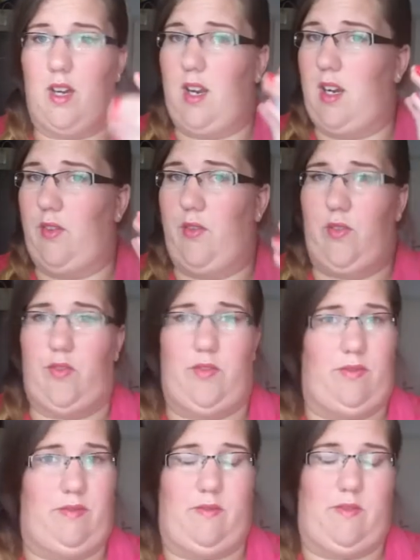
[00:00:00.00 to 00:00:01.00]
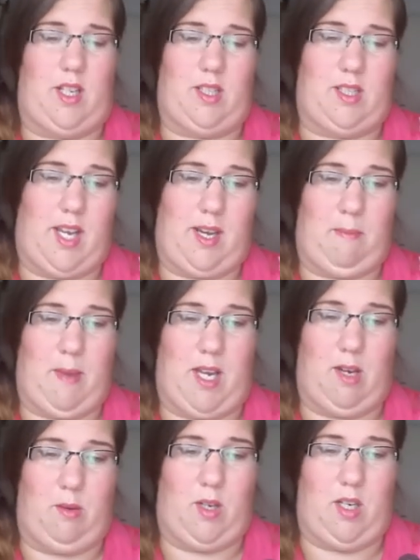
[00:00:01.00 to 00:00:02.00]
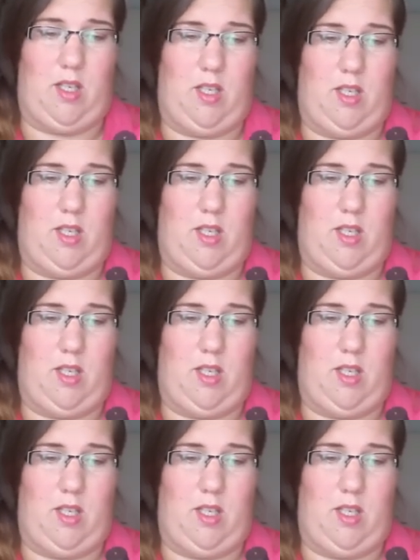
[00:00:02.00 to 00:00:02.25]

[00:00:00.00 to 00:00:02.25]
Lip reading: I love their staying power.